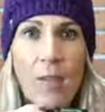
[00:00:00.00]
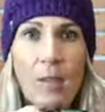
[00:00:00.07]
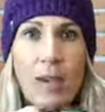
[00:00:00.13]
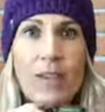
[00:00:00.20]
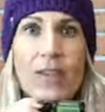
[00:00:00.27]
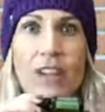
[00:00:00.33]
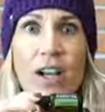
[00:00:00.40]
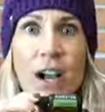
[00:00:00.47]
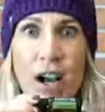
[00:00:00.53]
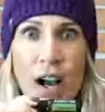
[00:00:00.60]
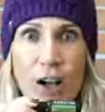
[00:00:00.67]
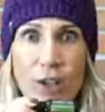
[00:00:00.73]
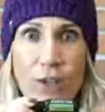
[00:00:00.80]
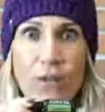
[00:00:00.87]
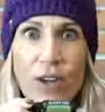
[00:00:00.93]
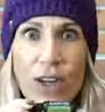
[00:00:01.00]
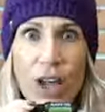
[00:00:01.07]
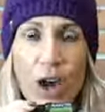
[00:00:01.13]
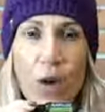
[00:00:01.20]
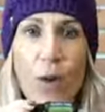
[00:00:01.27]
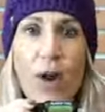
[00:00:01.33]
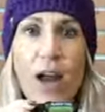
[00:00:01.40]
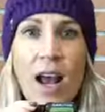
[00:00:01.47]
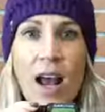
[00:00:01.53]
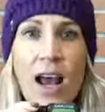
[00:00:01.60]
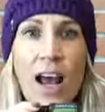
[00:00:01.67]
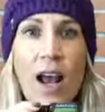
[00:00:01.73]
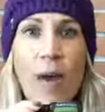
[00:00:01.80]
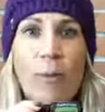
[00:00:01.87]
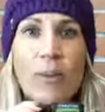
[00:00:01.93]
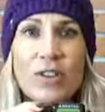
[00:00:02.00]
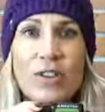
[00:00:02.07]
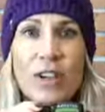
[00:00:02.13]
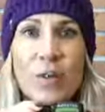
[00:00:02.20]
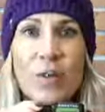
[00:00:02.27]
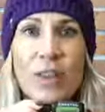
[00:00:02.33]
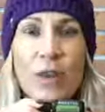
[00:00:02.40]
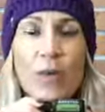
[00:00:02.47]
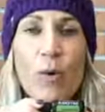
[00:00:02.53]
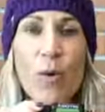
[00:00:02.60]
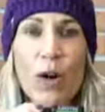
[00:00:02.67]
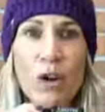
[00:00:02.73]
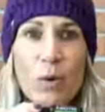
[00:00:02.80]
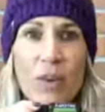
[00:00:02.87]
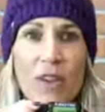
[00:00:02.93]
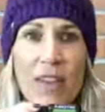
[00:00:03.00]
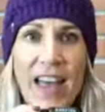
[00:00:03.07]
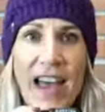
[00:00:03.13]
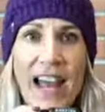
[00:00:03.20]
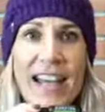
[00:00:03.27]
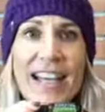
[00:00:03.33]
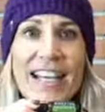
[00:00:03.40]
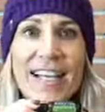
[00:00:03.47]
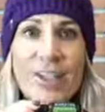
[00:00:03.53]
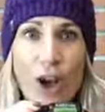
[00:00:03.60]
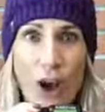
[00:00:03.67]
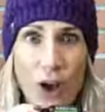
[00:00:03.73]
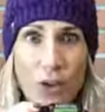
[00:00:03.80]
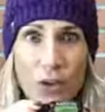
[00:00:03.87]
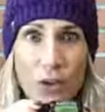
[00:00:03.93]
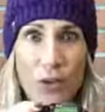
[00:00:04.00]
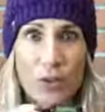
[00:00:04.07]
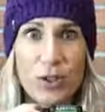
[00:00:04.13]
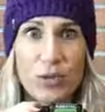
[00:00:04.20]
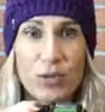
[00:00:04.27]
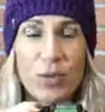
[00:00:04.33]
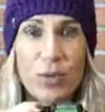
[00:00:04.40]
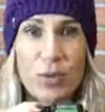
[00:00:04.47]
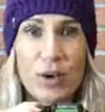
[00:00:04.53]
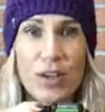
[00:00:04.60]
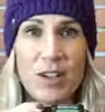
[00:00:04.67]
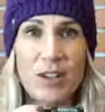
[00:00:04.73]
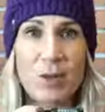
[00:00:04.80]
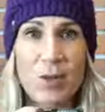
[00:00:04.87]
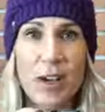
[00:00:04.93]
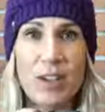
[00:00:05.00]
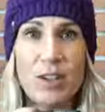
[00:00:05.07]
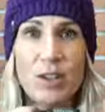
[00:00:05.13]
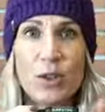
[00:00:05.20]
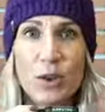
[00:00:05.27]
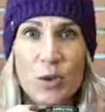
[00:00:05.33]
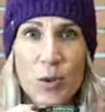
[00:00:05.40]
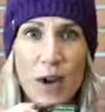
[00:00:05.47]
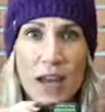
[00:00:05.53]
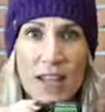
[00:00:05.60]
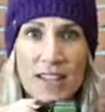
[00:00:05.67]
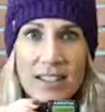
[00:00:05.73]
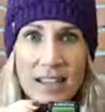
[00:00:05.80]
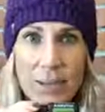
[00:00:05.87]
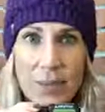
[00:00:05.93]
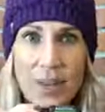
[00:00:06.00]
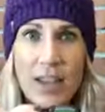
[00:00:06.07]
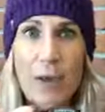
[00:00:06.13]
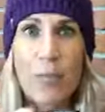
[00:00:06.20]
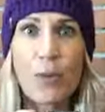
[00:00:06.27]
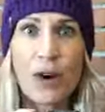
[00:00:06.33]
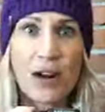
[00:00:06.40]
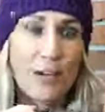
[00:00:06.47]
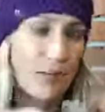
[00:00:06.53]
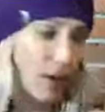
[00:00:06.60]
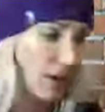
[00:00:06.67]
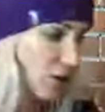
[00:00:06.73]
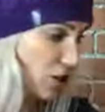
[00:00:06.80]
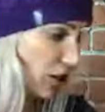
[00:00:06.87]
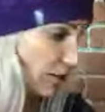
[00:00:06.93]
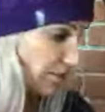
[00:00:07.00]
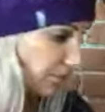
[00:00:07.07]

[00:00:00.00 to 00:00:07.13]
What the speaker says: Even the concussion video, the gentleman that we're working with on that, he's also using rosemary in this way to stimulate brain function.